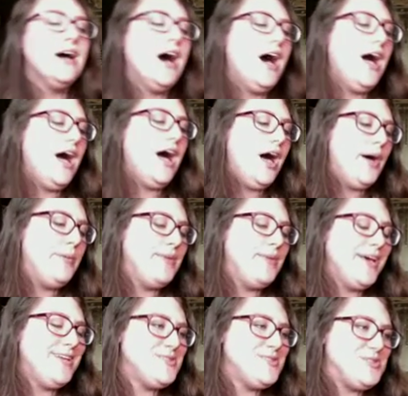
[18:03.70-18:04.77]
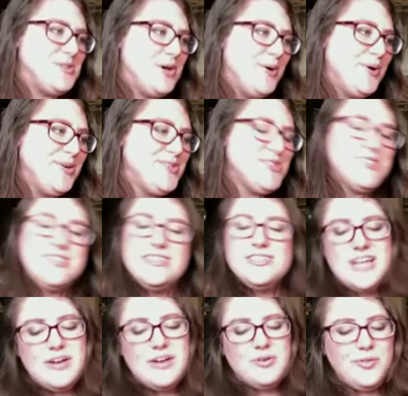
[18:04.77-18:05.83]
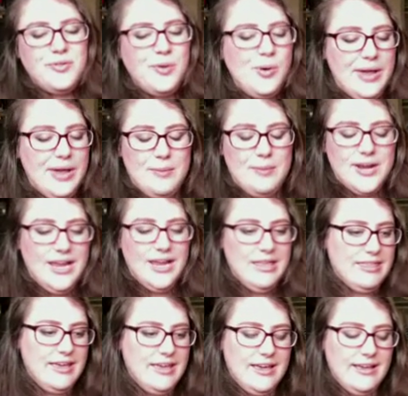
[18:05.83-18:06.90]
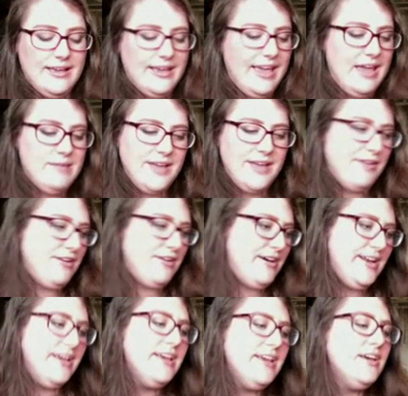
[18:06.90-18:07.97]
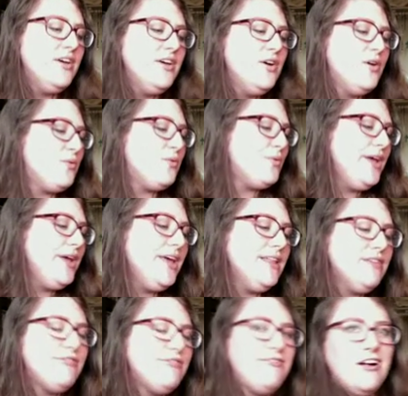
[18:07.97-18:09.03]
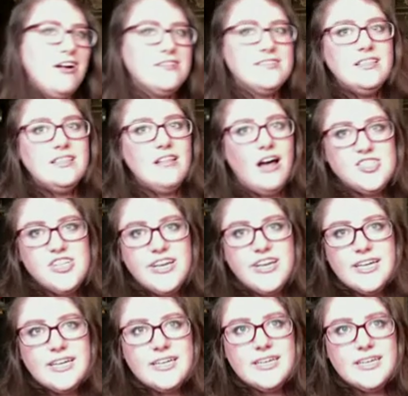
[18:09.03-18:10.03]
And so just in general, the whole Gamergate thing came down on really faulty logic.